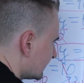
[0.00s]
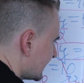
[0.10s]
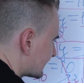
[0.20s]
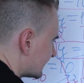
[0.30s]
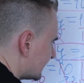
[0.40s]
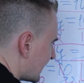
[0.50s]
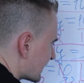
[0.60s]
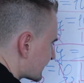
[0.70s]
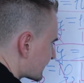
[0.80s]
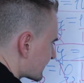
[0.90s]
Yes, it
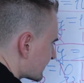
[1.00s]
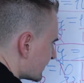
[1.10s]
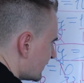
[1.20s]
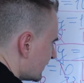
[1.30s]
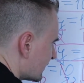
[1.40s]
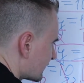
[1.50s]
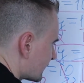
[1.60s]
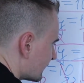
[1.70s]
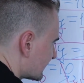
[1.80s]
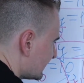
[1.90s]
does.
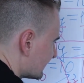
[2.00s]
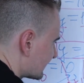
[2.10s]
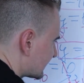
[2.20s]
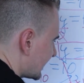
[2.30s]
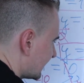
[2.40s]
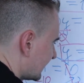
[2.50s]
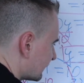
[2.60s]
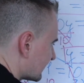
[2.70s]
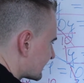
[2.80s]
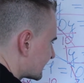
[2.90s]
So since ten
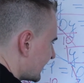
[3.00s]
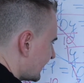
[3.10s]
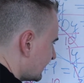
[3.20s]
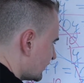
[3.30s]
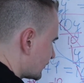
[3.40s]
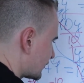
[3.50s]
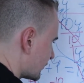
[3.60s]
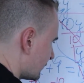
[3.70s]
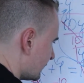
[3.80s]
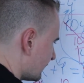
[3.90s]
equals ten, it's
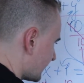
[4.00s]
true,